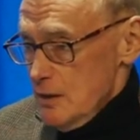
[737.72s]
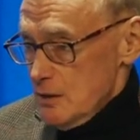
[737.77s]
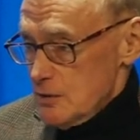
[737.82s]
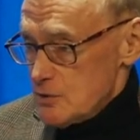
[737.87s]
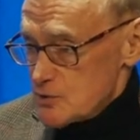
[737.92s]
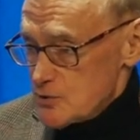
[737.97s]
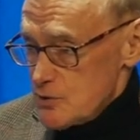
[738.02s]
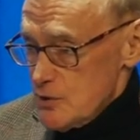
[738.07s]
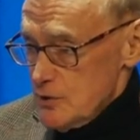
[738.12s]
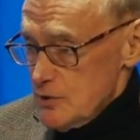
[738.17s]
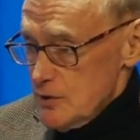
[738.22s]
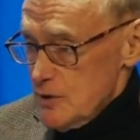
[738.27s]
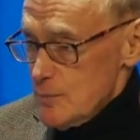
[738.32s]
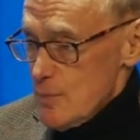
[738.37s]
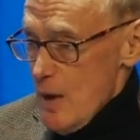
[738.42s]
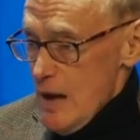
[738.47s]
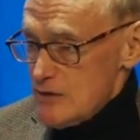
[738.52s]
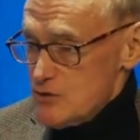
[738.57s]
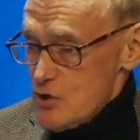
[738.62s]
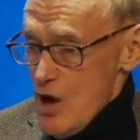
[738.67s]
conceded in
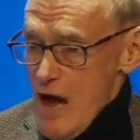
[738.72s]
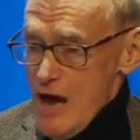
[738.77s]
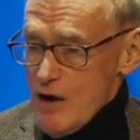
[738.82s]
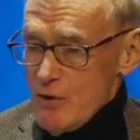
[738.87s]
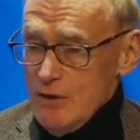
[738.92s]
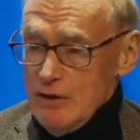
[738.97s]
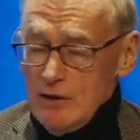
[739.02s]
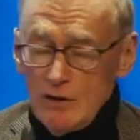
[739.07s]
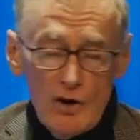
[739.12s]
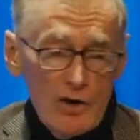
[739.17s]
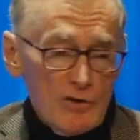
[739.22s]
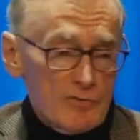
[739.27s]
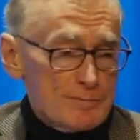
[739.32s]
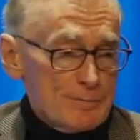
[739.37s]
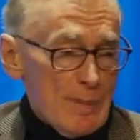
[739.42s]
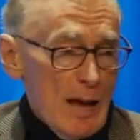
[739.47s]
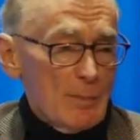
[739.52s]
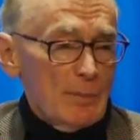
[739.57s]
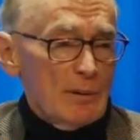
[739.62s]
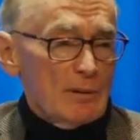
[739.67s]
my diary, a lot of
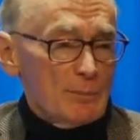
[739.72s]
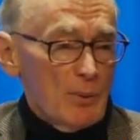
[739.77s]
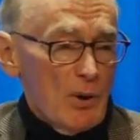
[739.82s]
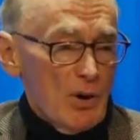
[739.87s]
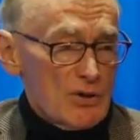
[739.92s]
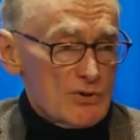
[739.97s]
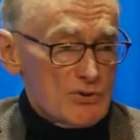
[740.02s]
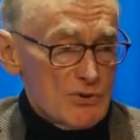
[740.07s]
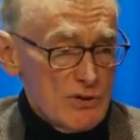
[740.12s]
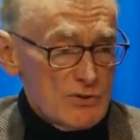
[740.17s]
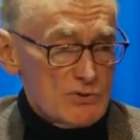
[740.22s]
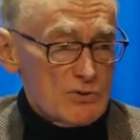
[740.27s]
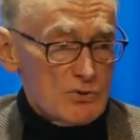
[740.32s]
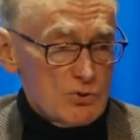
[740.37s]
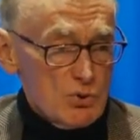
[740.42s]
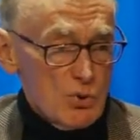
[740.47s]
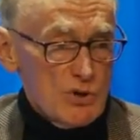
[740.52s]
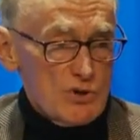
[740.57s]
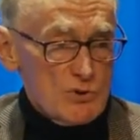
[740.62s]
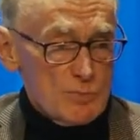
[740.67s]
public policy is a
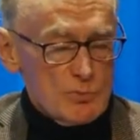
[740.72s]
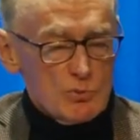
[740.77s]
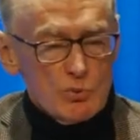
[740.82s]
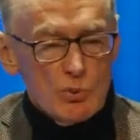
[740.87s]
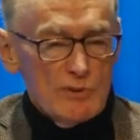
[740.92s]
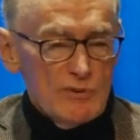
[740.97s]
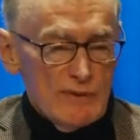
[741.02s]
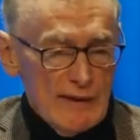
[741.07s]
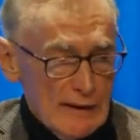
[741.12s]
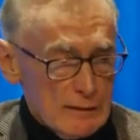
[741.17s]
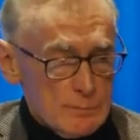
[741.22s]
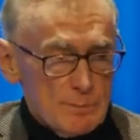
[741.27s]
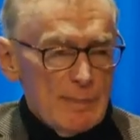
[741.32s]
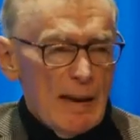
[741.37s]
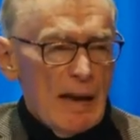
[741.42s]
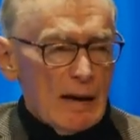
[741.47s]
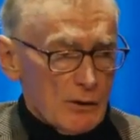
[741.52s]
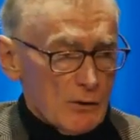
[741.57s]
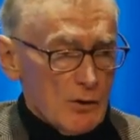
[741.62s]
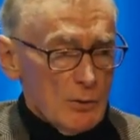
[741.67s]
choice between the
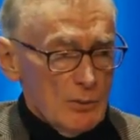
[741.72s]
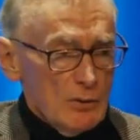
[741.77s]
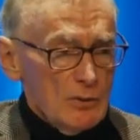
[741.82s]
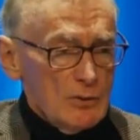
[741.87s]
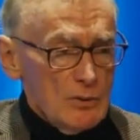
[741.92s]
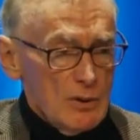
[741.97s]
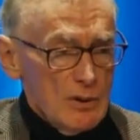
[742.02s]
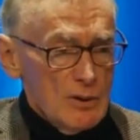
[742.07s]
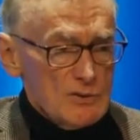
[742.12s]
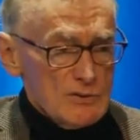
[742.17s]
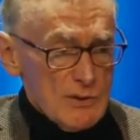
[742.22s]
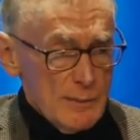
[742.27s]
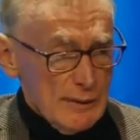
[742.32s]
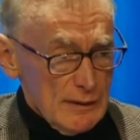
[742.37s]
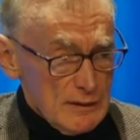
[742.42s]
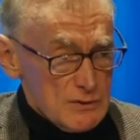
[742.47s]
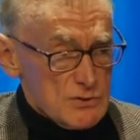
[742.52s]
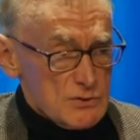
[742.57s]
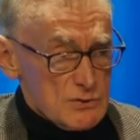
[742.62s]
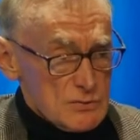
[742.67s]
unpalatable, something
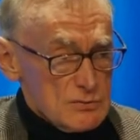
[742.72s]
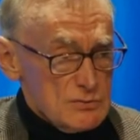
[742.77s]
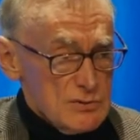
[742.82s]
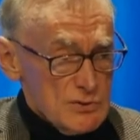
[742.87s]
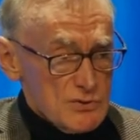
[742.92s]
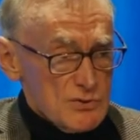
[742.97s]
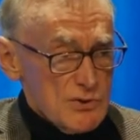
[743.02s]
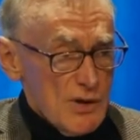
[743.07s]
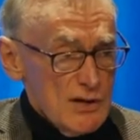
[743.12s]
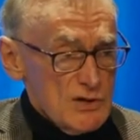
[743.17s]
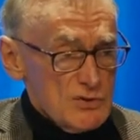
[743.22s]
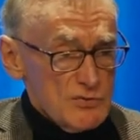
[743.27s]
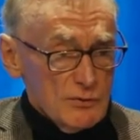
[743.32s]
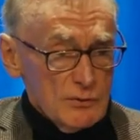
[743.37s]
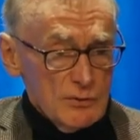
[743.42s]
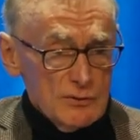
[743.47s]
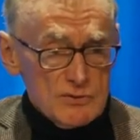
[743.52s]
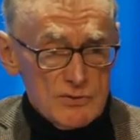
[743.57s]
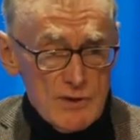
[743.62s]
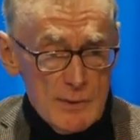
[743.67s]
that's
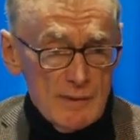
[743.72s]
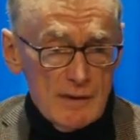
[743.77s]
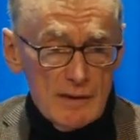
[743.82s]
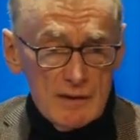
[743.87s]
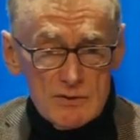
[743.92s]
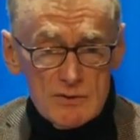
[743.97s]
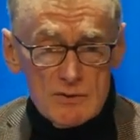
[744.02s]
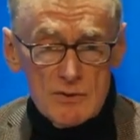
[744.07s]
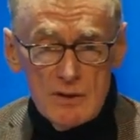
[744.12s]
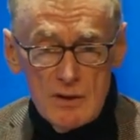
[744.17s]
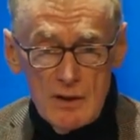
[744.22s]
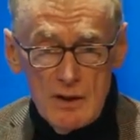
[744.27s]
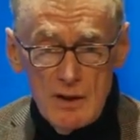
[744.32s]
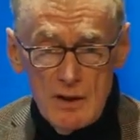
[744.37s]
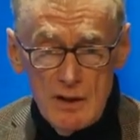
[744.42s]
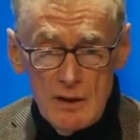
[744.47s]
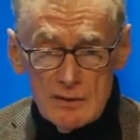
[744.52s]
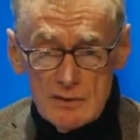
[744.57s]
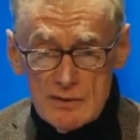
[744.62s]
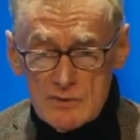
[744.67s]
distasteful, and something that's
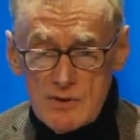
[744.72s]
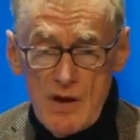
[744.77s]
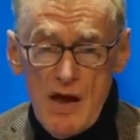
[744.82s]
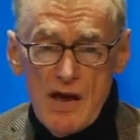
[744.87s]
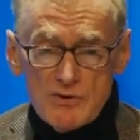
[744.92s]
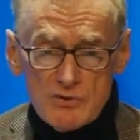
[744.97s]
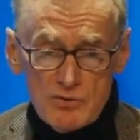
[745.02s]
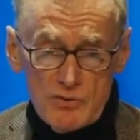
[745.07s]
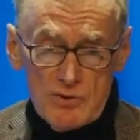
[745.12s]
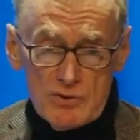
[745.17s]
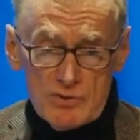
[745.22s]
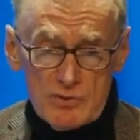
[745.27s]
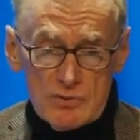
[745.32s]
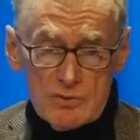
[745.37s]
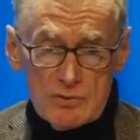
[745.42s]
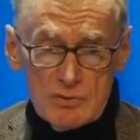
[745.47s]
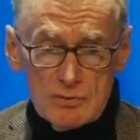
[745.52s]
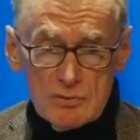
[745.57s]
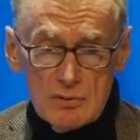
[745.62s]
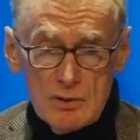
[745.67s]
disastrous.
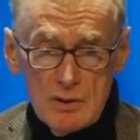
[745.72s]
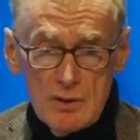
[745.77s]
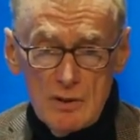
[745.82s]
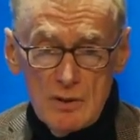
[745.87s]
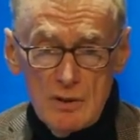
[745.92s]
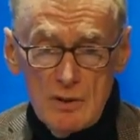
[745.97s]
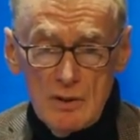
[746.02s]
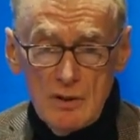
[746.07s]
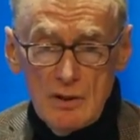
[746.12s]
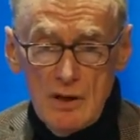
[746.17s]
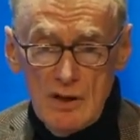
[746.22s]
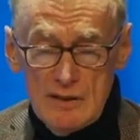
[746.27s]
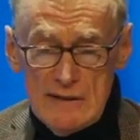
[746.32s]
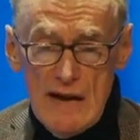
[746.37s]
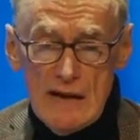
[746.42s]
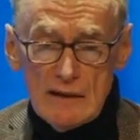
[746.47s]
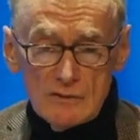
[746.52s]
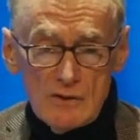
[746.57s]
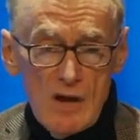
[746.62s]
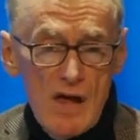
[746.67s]
A
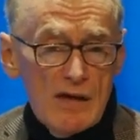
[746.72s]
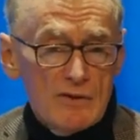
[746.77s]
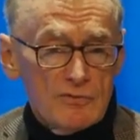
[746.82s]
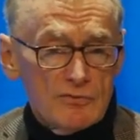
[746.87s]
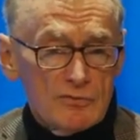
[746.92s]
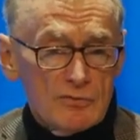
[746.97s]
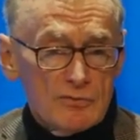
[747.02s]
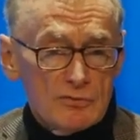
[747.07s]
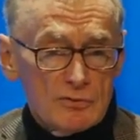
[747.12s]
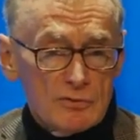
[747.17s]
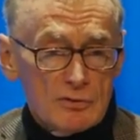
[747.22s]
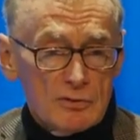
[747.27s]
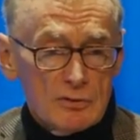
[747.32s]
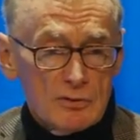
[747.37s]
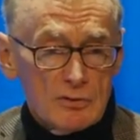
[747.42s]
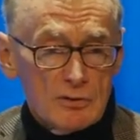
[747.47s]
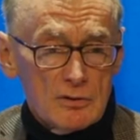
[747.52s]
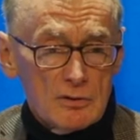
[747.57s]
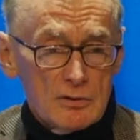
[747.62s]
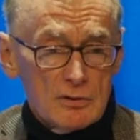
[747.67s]
young life
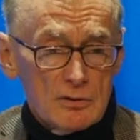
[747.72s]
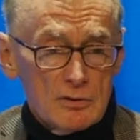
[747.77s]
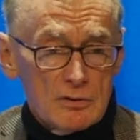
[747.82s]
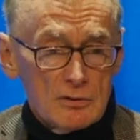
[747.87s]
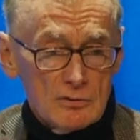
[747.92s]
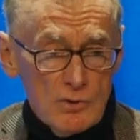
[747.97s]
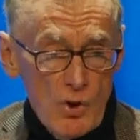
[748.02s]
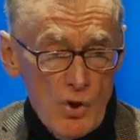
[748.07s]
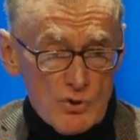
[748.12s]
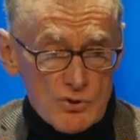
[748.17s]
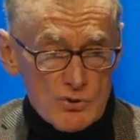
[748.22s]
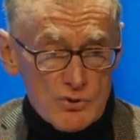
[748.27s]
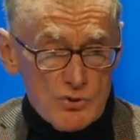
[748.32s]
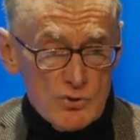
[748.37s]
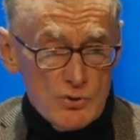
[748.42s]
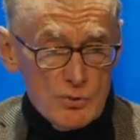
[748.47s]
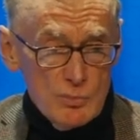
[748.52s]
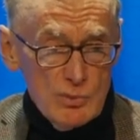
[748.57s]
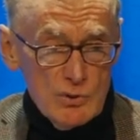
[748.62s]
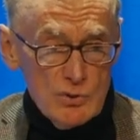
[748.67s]

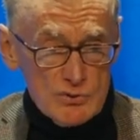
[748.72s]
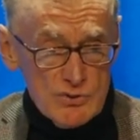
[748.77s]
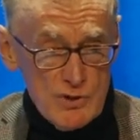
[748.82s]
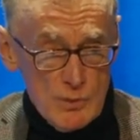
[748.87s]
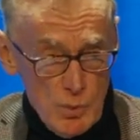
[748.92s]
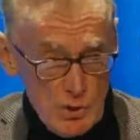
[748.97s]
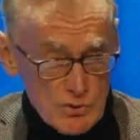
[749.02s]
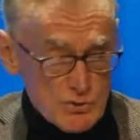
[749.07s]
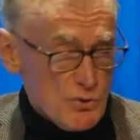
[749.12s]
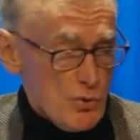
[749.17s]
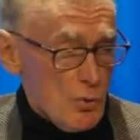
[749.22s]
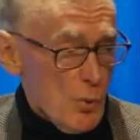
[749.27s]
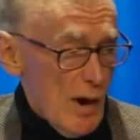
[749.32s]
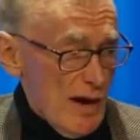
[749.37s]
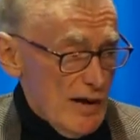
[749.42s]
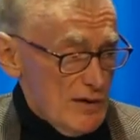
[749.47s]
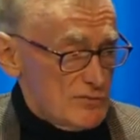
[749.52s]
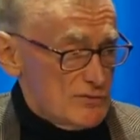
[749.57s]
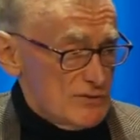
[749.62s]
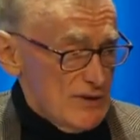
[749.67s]
lost because there wasn't a
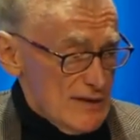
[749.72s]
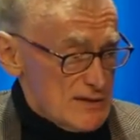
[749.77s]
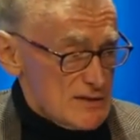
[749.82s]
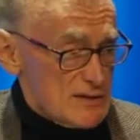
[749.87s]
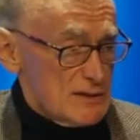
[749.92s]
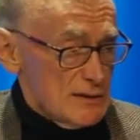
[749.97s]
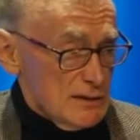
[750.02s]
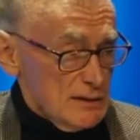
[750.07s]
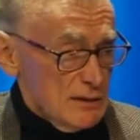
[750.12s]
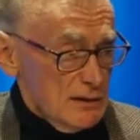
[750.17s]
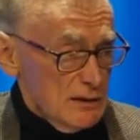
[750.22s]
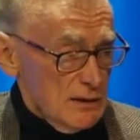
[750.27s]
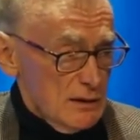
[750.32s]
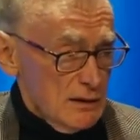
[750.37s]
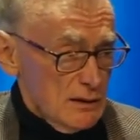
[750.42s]
way of testing